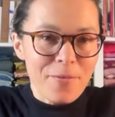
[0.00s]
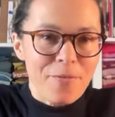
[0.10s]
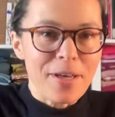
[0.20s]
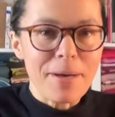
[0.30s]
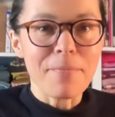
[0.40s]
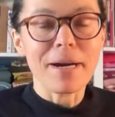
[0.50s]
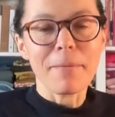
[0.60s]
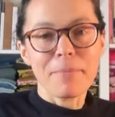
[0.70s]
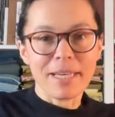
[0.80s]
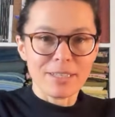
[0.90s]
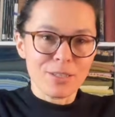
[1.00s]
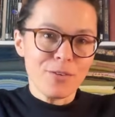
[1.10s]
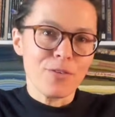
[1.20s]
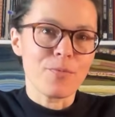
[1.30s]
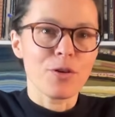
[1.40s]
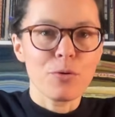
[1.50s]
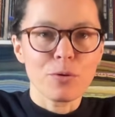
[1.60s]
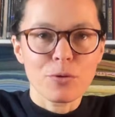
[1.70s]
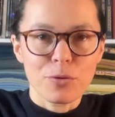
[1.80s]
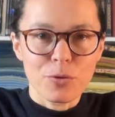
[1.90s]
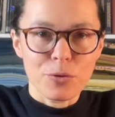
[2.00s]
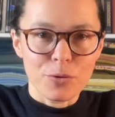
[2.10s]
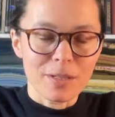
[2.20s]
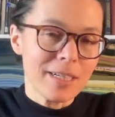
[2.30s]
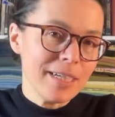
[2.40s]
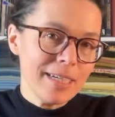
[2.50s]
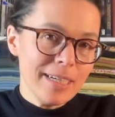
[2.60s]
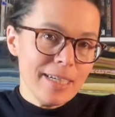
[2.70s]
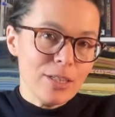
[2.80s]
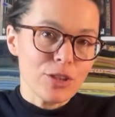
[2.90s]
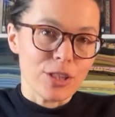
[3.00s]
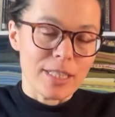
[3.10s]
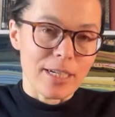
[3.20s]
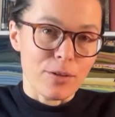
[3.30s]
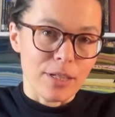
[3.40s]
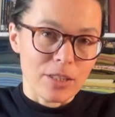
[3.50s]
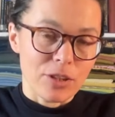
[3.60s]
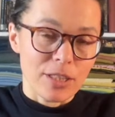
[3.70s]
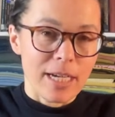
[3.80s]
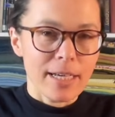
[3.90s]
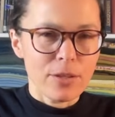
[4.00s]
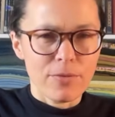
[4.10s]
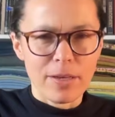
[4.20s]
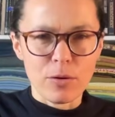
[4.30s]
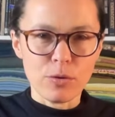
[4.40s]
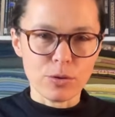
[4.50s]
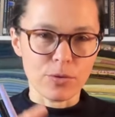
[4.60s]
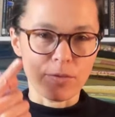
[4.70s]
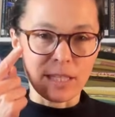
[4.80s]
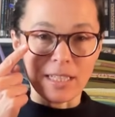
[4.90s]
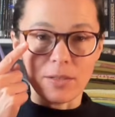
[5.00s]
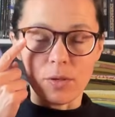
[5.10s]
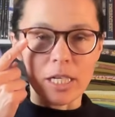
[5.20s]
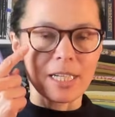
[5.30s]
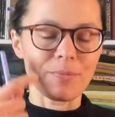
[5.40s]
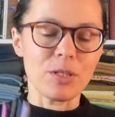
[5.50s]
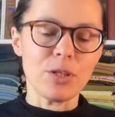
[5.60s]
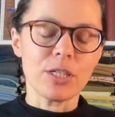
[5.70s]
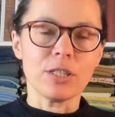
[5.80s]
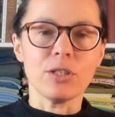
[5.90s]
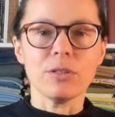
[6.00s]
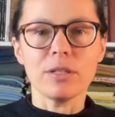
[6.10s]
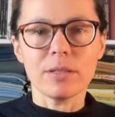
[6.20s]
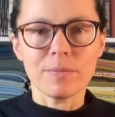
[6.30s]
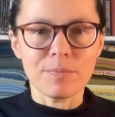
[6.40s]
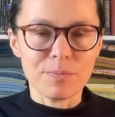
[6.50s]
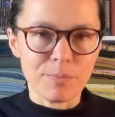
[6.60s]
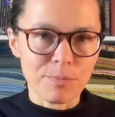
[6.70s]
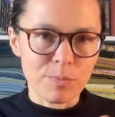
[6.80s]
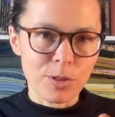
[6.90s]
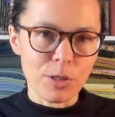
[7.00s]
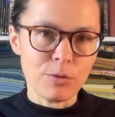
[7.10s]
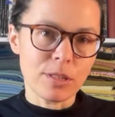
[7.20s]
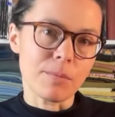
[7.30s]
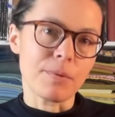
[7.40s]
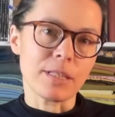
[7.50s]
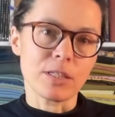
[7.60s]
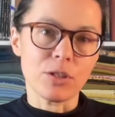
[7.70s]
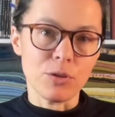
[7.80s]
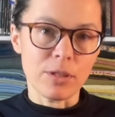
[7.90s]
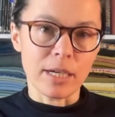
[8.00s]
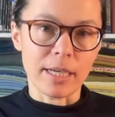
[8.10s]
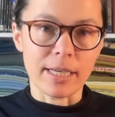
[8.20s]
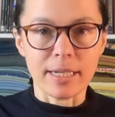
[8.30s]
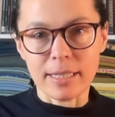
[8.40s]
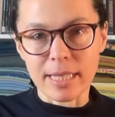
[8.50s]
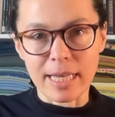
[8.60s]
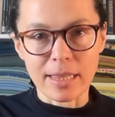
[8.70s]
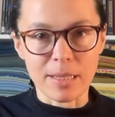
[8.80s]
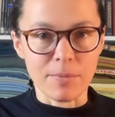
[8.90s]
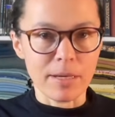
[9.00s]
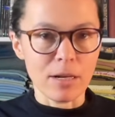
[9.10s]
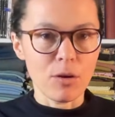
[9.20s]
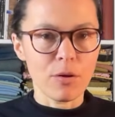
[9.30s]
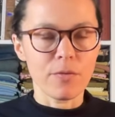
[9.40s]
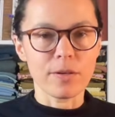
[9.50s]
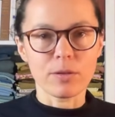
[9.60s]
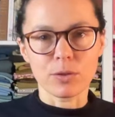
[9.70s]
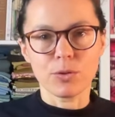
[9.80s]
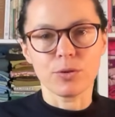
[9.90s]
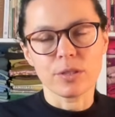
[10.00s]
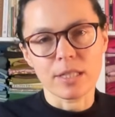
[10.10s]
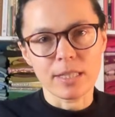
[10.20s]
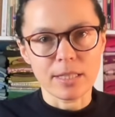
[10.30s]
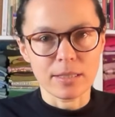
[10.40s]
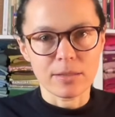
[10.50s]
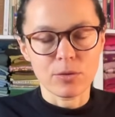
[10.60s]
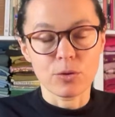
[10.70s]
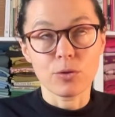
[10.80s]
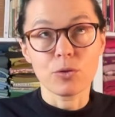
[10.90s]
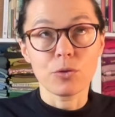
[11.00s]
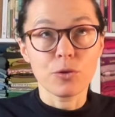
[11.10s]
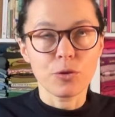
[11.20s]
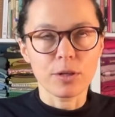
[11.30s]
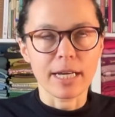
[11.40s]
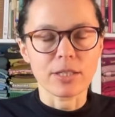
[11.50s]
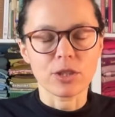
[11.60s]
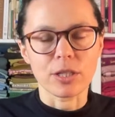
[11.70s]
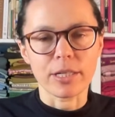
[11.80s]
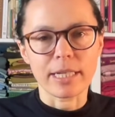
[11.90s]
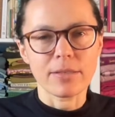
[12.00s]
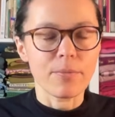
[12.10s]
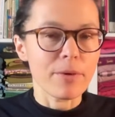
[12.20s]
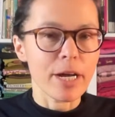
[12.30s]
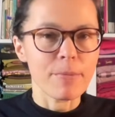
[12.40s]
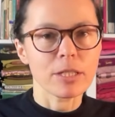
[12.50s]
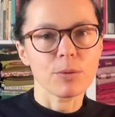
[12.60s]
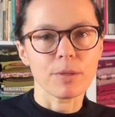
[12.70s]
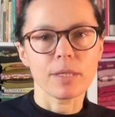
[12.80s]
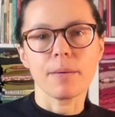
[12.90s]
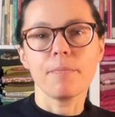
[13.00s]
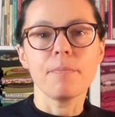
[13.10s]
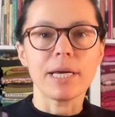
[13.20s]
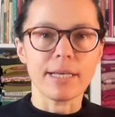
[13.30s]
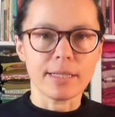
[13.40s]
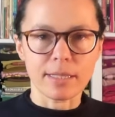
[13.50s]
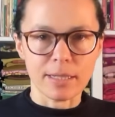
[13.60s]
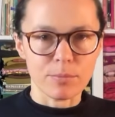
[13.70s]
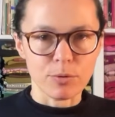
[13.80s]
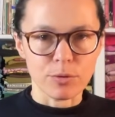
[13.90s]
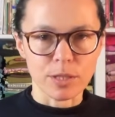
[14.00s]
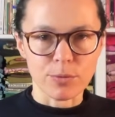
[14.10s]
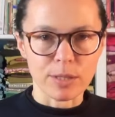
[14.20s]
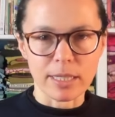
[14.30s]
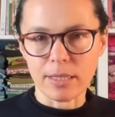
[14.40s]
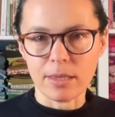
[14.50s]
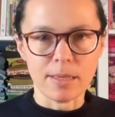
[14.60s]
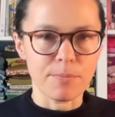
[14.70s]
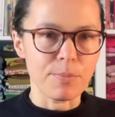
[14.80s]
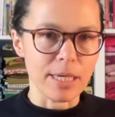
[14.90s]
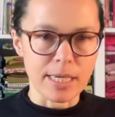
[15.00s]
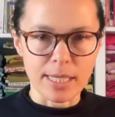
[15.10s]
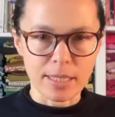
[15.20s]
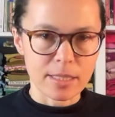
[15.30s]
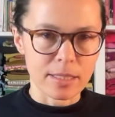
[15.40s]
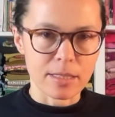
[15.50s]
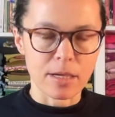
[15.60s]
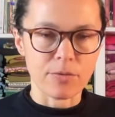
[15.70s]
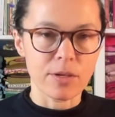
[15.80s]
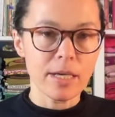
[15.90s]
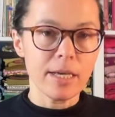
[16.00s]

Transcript: were my picks from the Haute Couture Chanel collection. I thought they're all sort of things where you can use the bits you like and add them. A lot of the couture techniques, couture collection nowadays, are very much about the amazing embroidery, the beads and stuff.